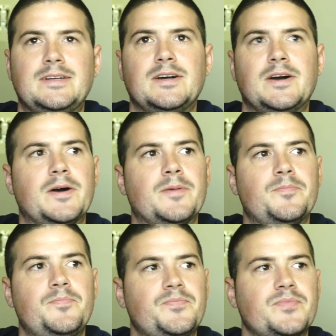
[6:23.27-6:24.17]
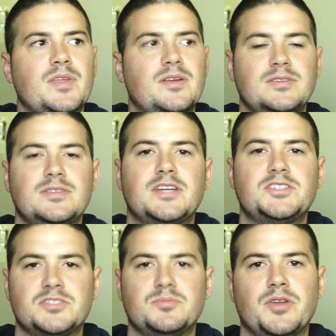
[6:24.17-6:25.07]
um, that's
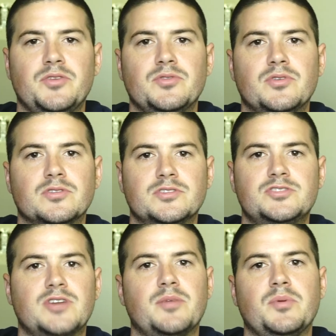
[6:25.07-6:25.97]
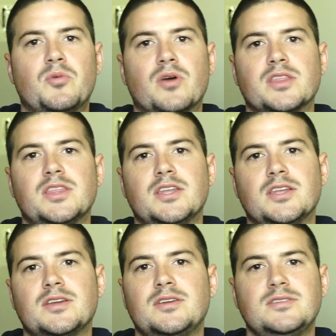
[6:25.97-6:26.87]
just my new goal, to try to be more
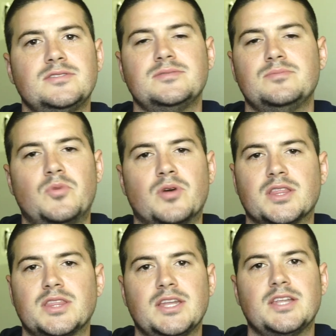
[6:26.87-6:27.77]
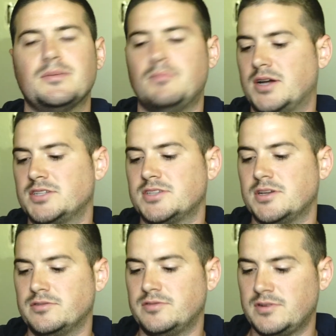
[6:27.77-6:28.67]
authentic
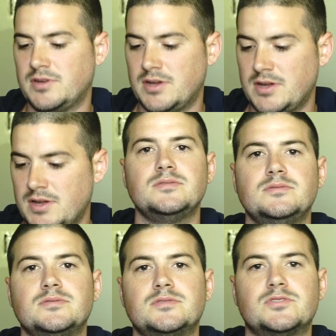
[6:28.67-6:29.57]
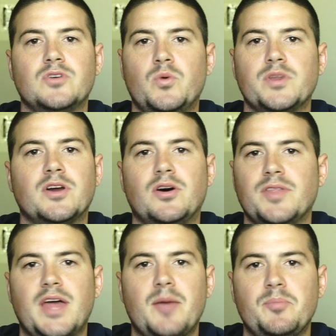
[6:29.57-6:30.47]
myself. So with all
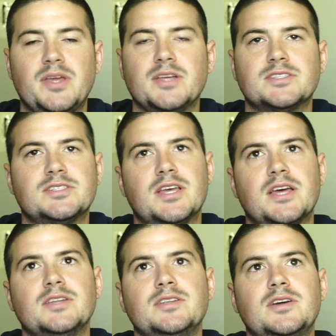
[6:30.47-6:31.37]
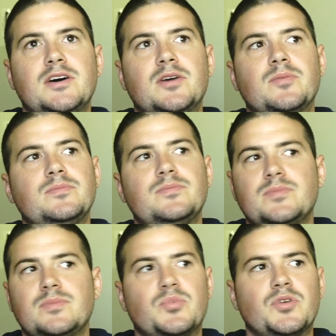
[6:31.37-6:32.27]
that being said,
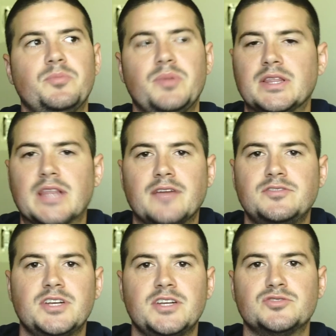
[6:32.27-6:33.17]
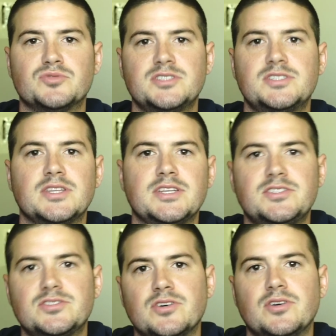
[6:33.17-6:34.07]
pretty big life change recently.
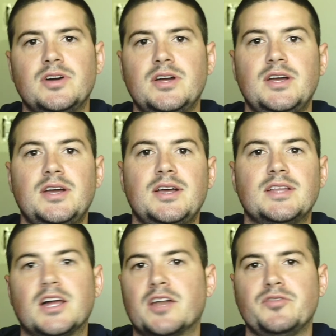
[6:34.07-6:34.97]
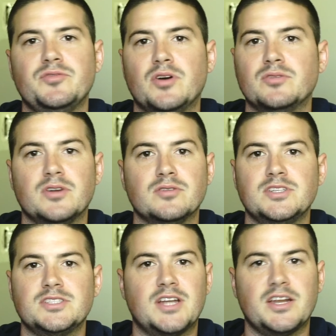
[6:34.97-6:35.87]
So a lot of you don't know
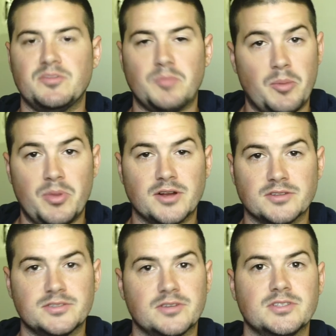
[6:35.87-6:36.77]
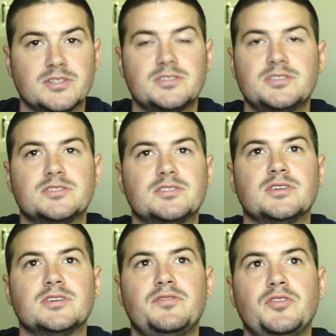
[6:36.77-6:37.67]
this. Not even my parents know this. Just
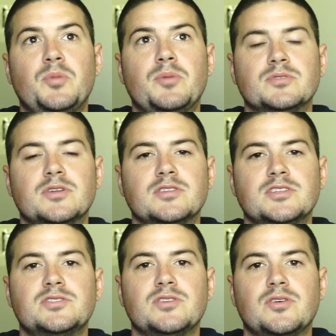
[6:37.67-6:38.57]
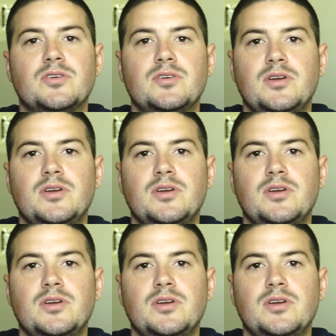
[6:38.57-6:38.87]
a few people know this. So